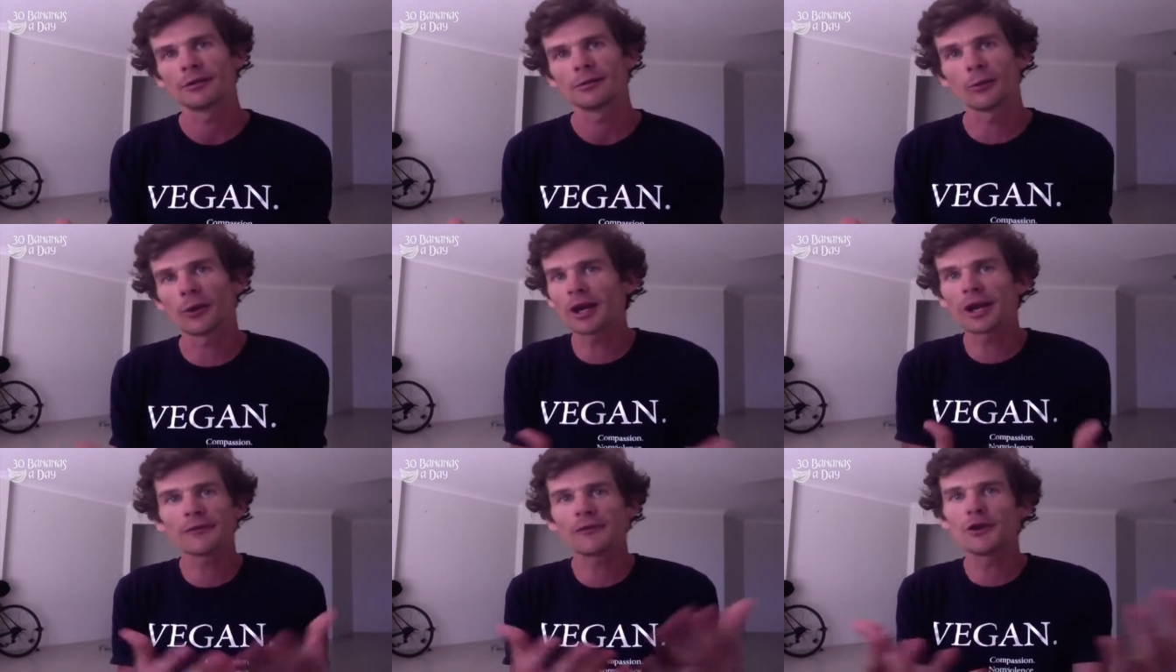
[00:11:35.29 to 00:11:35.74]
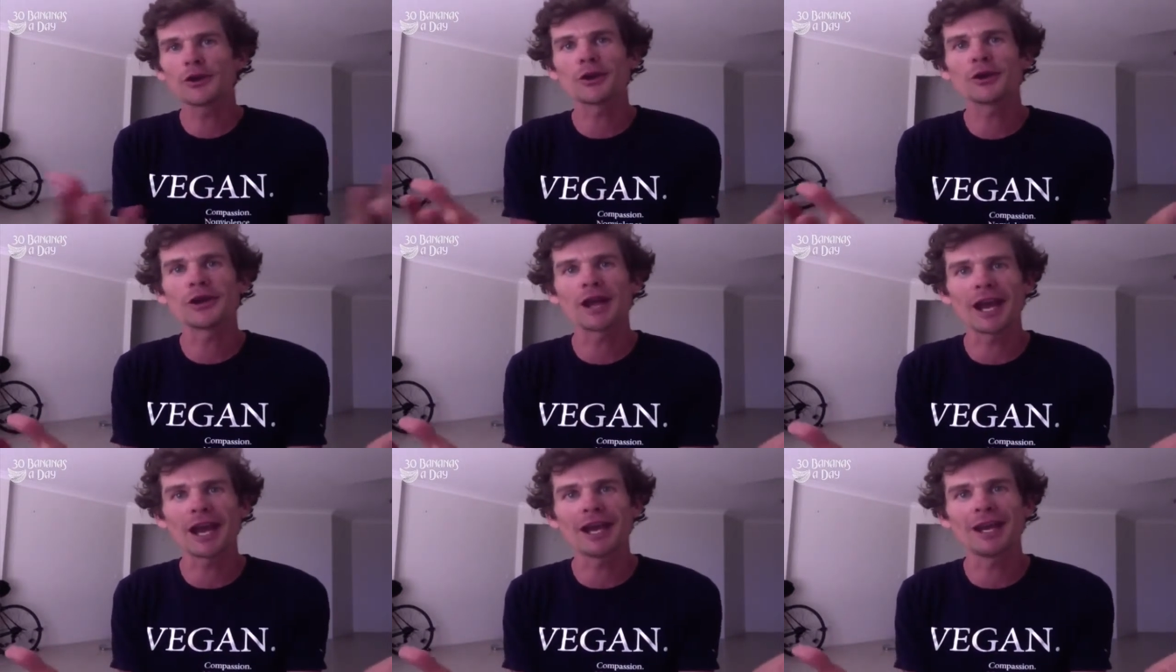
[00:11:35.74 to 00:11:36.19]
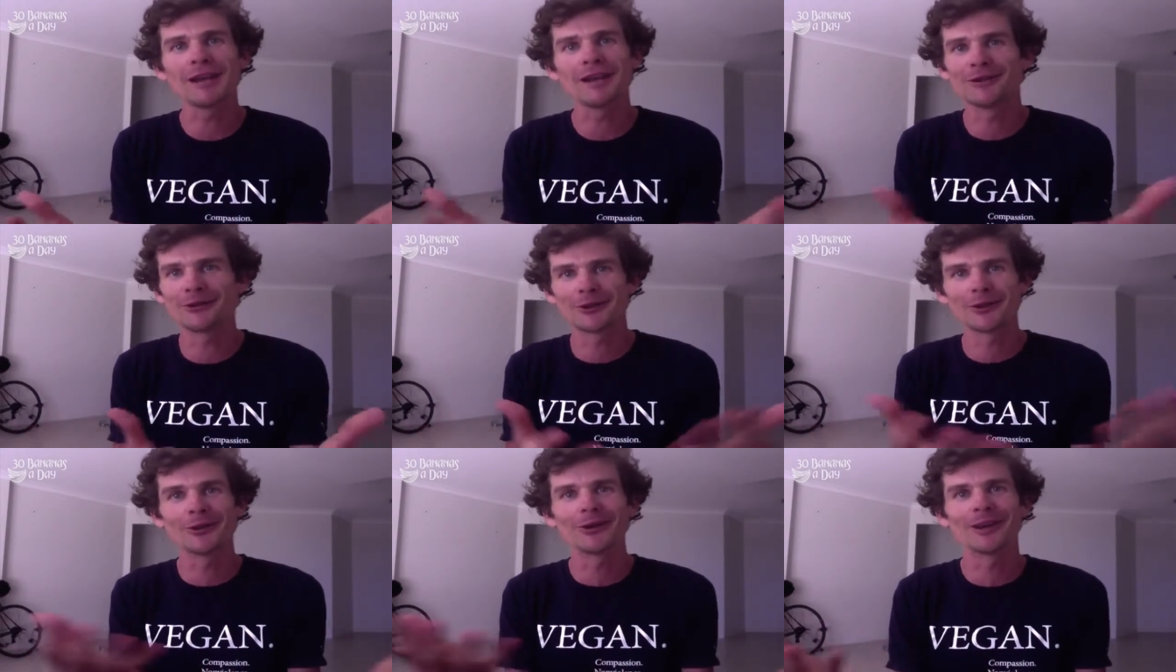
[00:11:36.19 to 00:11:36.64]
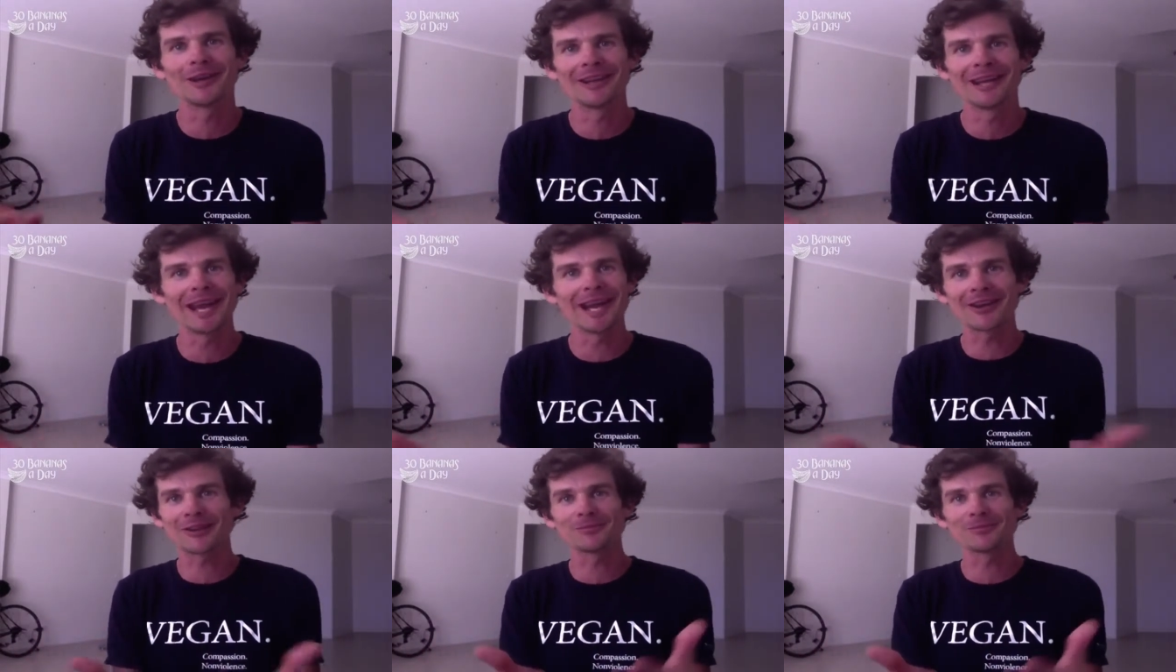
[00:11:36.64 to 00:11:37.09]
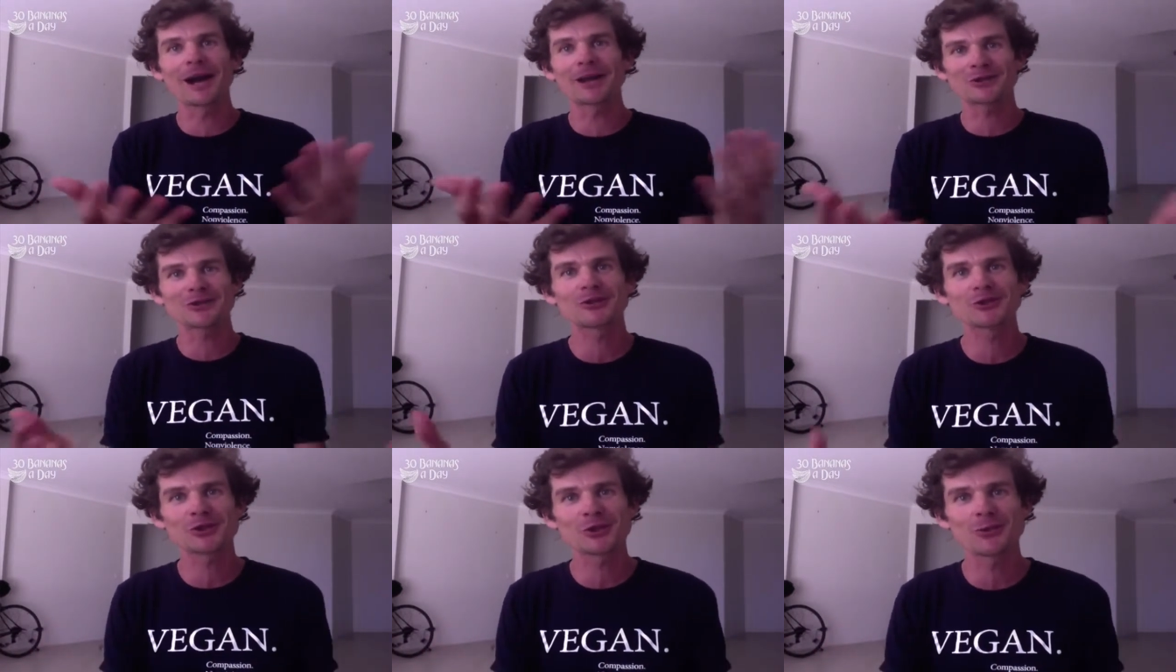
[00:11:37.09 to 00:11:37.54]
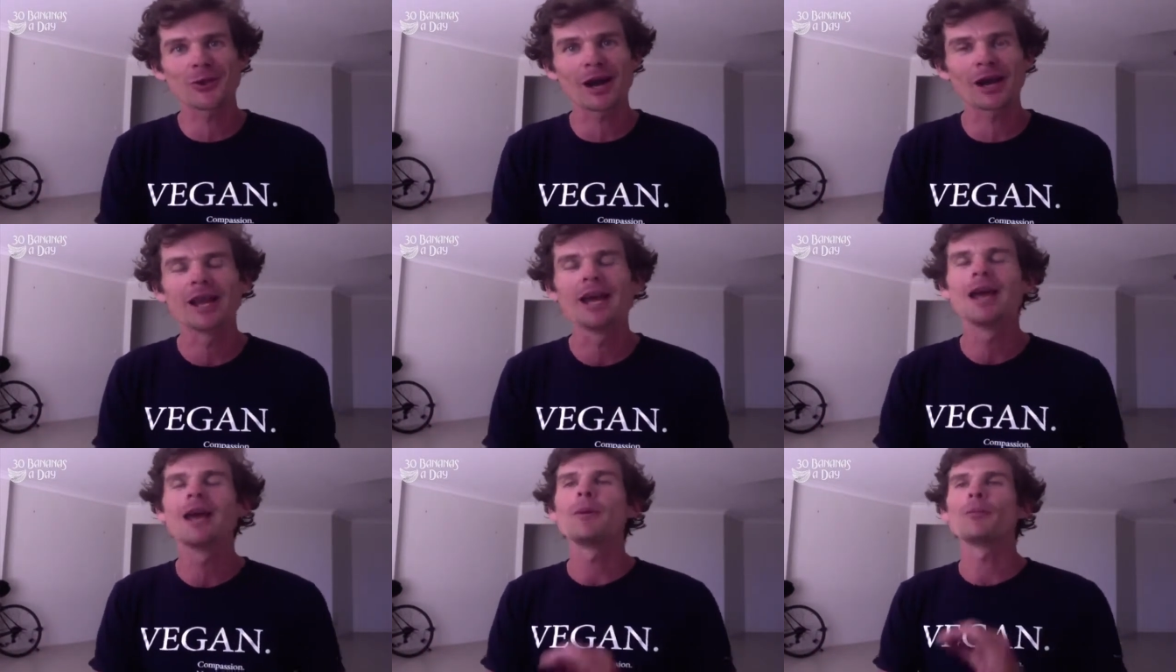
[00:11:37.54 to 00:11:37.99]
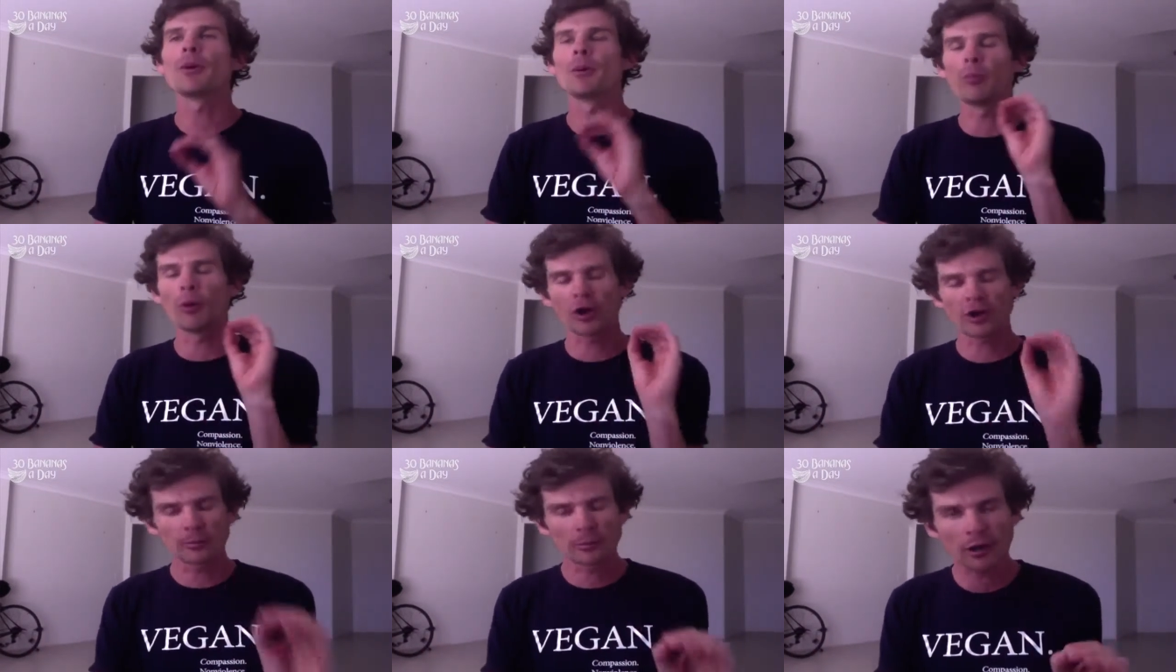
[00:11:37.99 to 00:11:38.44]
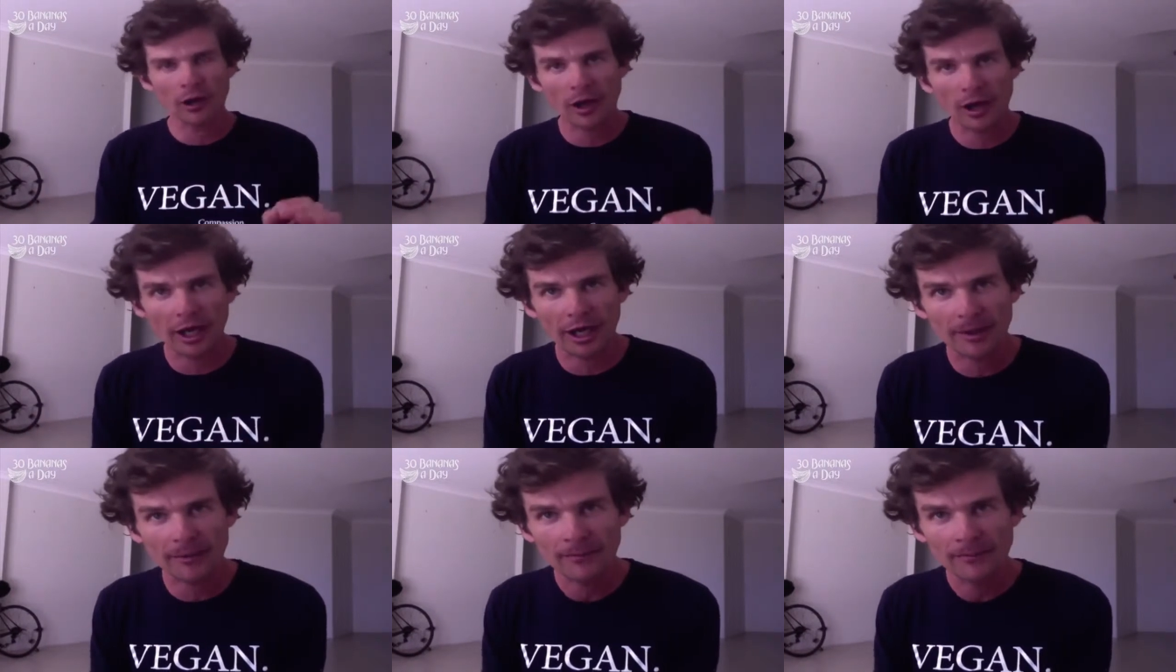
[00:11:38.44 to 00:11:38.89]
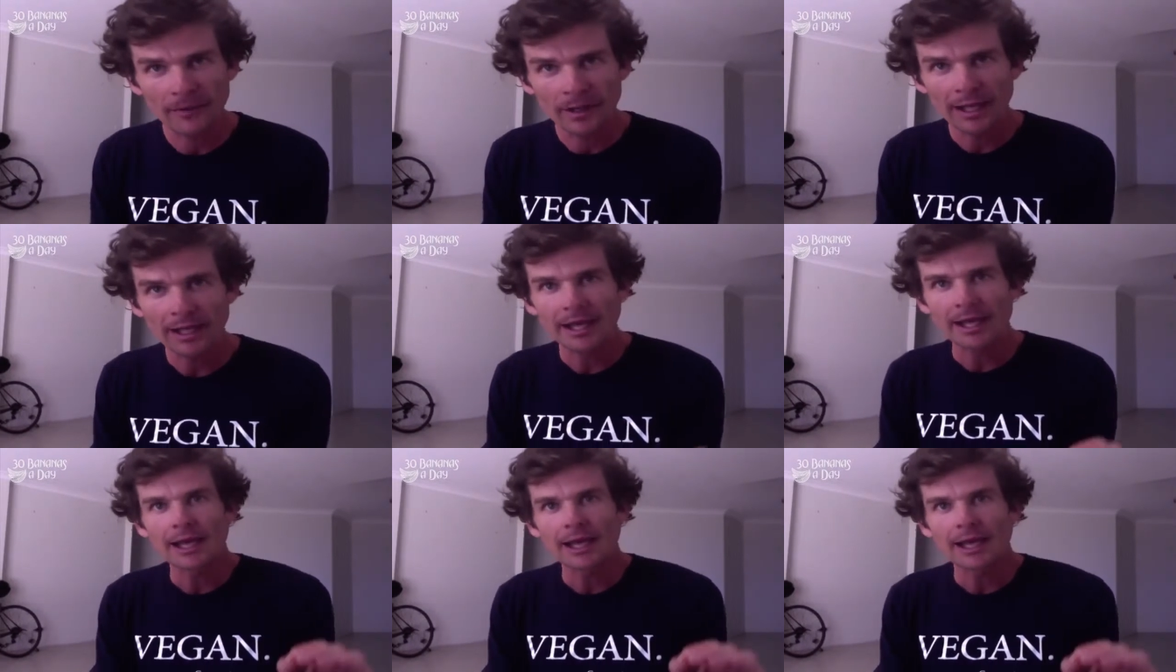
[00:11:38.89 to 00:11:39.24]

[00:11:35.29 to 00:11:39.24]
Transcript: Whatever you can eat, do it. Eat as much as you want. The bottom line,